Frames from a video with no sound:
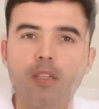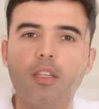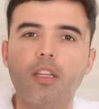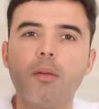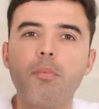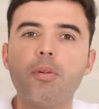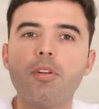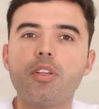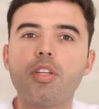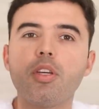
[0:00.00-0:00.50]

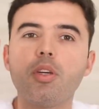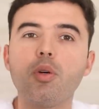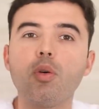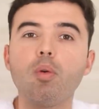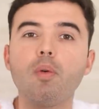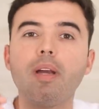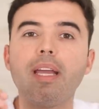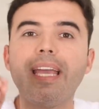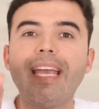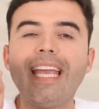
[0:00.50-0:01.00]
Number
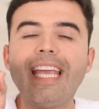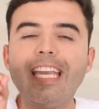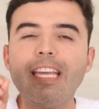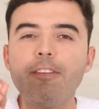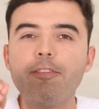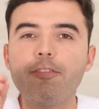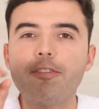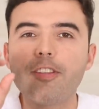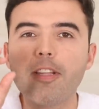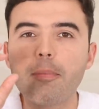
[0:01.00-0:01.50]
two,
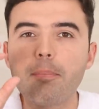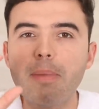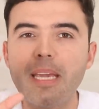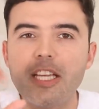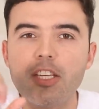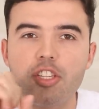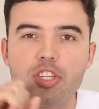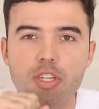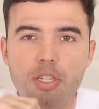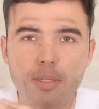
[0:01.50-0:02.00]

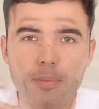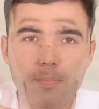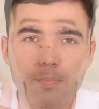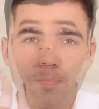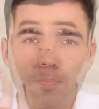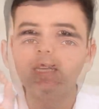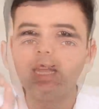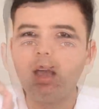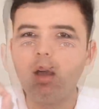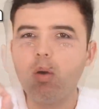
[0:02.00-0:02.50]
inflammation.
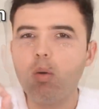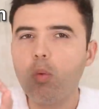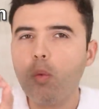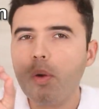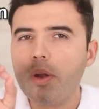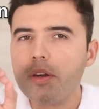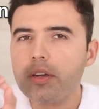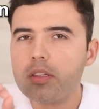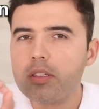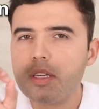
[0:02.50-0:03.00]
Now,
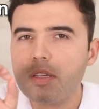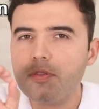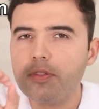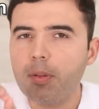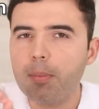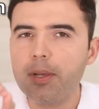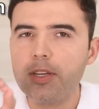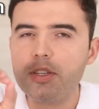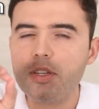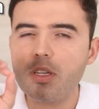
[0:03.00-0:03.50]
where does
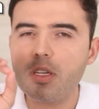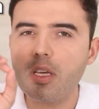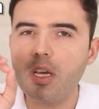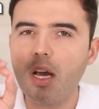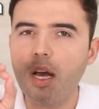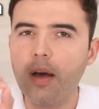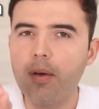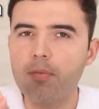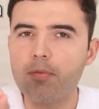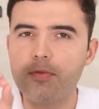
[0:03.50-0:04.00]
inflammation
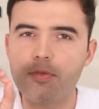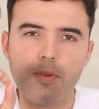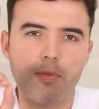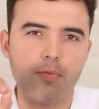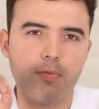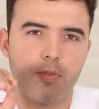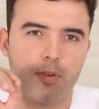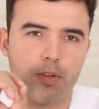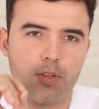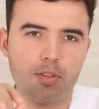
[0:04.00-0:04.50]
come
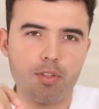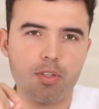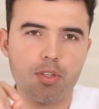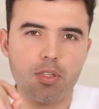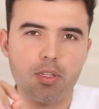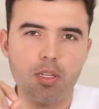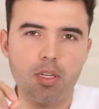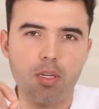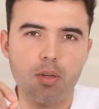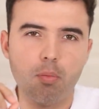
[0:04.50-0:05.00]
from
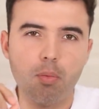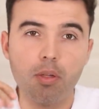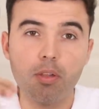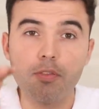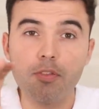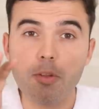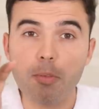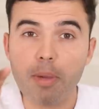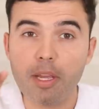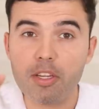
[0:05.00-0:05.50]
first? Well,
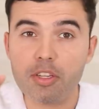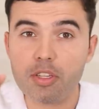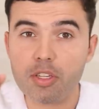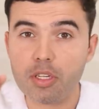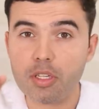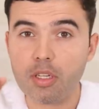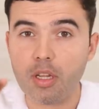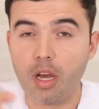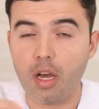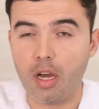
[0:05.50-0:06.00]

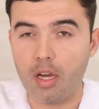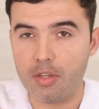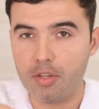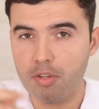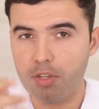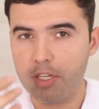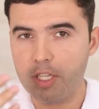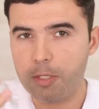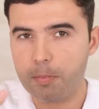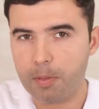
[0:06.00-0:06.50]
inflammation on
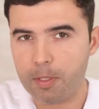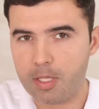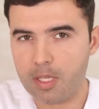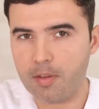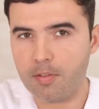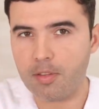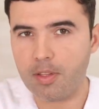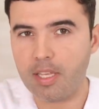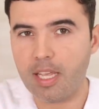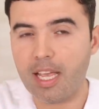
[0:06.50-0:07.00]
your knee
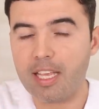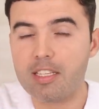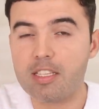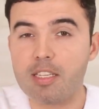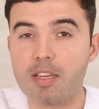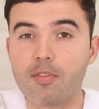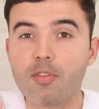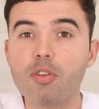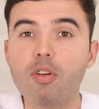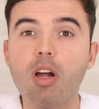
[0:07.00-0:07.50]
specifically has
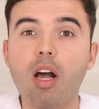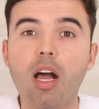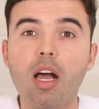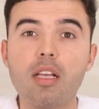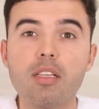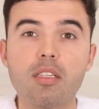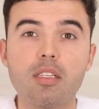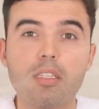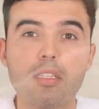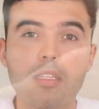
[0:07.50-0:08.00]
several
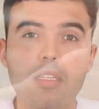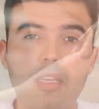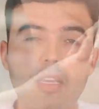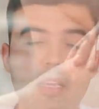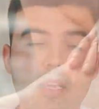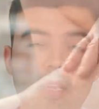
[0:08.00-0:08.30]
causes.